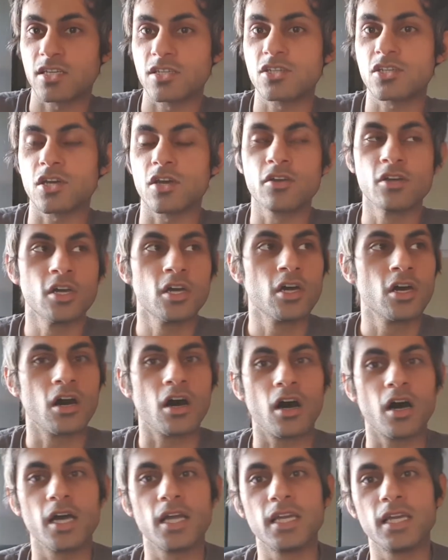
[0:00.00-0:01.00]
So
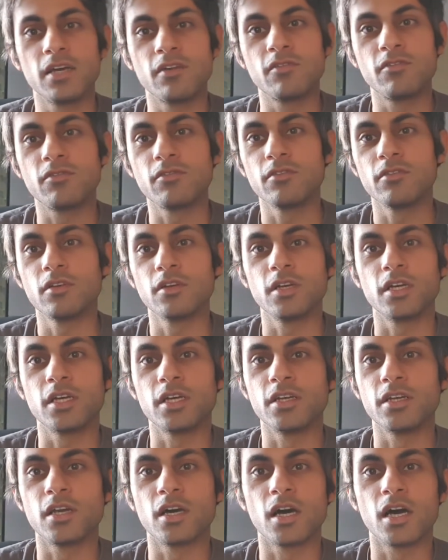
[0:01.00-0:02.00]
I live
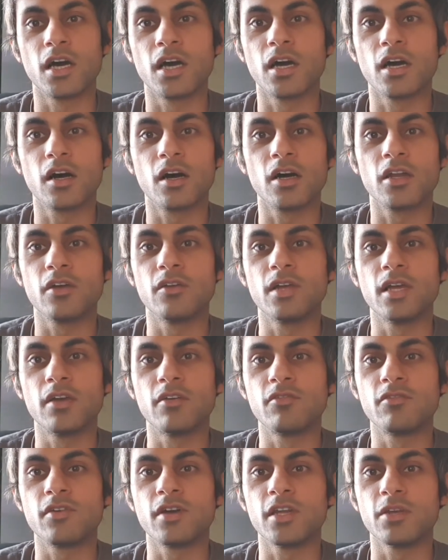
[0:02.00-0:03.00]
in I don't
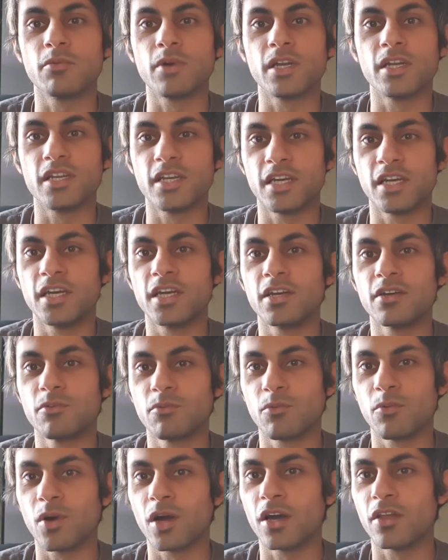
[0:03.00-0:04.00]
live anywhere near
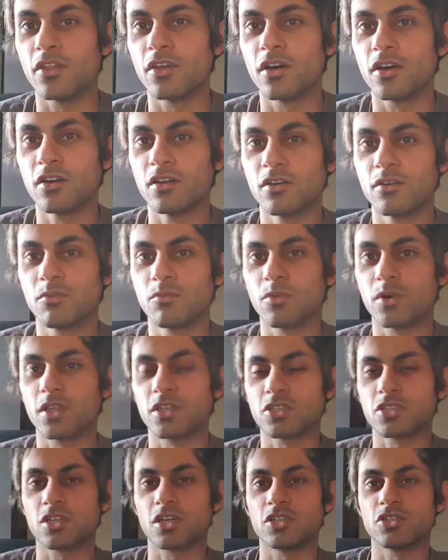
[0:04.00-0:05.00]
where the
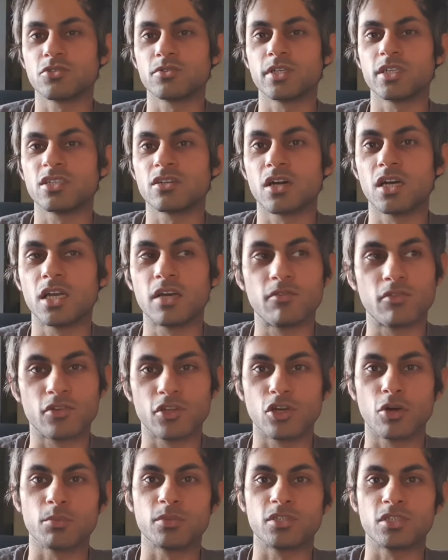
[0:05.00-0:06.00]
surgery is. I live on the
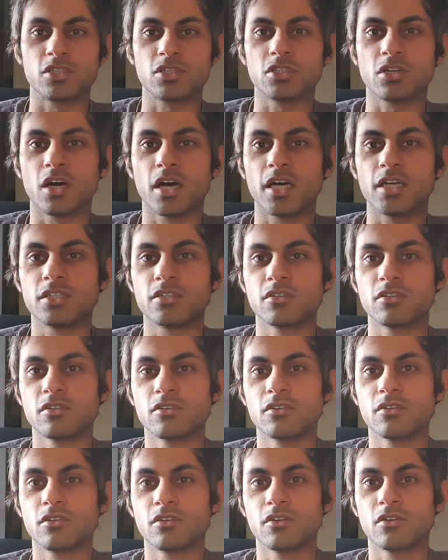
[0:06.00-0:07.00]
opposite side
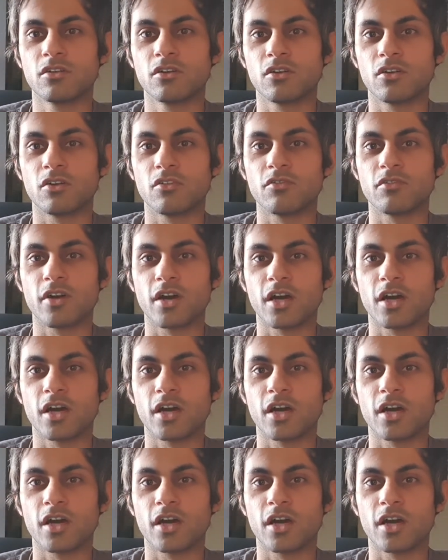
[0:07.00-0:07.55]
of